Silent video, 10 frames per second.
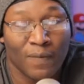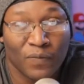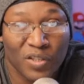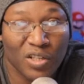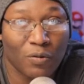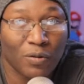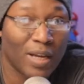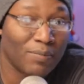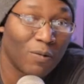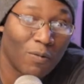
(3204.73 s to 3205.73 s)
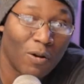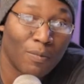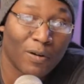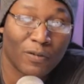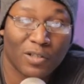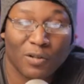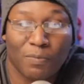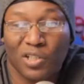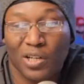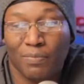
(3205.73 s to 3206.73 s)
sealed games at Walmart for
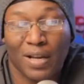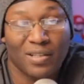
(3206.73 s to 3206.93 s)
super cheap.